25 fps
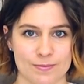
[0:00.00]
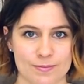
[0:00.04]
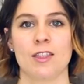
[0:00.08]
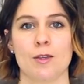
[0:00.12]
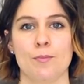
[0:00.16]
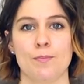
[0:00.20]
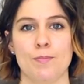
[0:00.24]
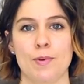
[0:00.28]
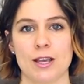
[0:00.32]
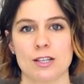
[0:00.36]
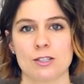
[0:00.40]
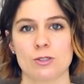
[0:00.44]
The
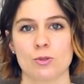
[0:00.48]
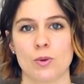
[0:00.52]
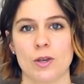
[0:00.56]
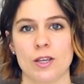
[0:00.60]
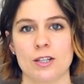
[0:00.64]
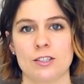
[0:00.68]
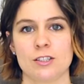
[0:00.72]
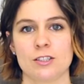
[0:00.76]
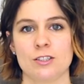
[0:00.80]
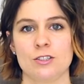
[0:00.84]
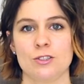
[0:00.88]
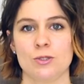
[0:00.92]
best way
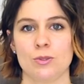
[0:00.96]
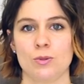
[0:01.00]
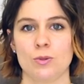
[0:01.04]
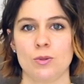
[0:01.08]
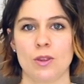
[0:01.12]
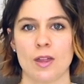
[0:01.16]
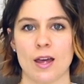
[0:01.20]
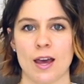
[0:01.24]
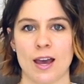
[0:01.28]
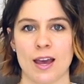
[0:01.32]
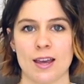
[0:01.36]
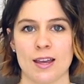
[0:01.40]
to do
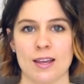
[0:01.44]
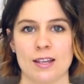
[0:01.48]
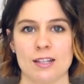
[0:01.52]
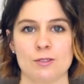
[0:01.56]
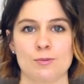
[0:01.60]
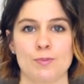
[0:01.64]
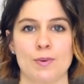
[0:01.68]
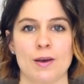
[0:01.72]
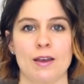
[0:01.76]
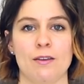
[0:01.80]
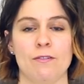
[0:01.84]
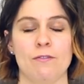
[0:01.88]
that is
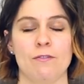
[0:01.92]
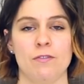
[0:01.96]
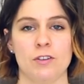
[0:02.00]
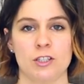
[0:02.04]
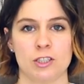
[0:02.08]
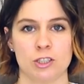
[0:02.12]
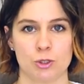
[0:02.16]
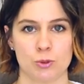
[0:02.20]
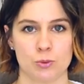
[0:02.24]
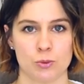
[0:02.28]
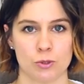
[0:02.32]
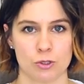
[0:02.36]
by
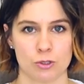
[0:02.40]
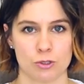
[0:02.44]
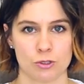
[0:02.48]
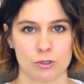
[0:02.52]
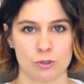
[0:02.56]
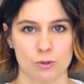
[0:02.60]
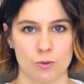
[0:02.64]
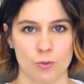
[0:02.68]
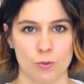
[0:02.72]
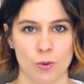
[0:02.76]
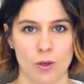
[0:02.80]
visuals,